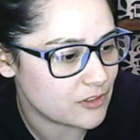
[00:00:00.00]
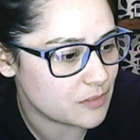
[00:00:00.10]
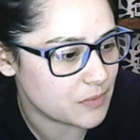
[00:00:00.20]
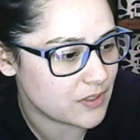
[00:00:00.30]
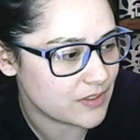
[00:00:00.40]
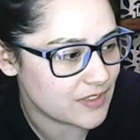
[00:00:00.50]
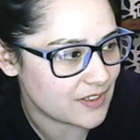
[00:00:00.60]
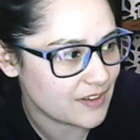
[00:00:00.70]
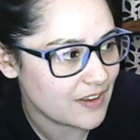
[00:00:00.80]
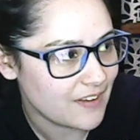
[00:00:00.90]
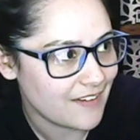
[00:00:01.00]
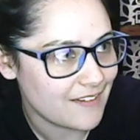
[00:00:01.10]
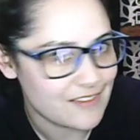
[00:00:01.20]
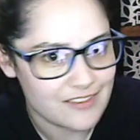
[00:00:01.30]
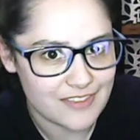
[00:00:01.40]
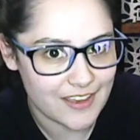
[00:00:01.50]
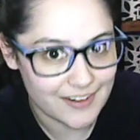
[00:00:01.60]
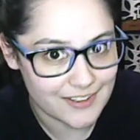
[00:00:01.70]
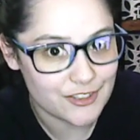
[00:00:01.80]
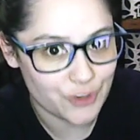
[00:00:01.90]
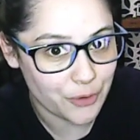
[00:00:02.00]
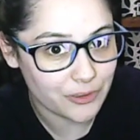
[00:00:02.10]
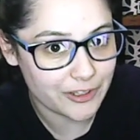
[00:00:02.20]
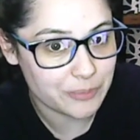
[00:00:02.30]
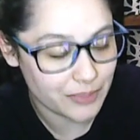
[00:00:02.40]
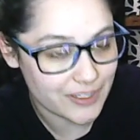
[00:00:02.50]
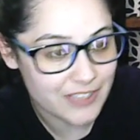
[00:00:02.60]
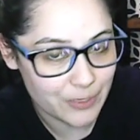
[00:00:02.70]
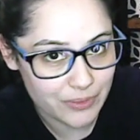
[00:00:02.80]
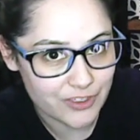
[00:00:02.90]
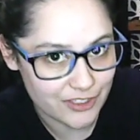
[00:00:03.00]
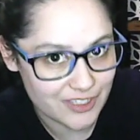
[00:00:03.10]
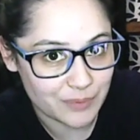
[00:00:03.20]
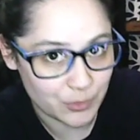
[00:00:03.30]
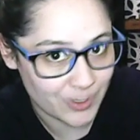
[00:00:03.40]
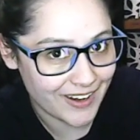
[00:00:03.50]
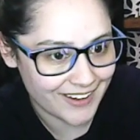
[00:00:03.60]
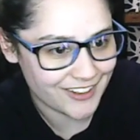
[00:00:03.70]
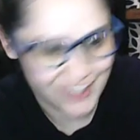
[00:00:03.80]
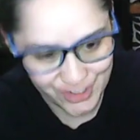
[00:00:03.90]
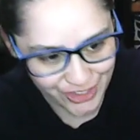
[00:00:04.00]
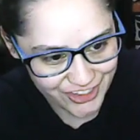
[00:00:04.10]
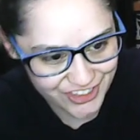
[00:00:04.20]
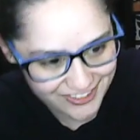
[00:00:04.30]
because, like, that is totally a place I would think someone would hide in a church.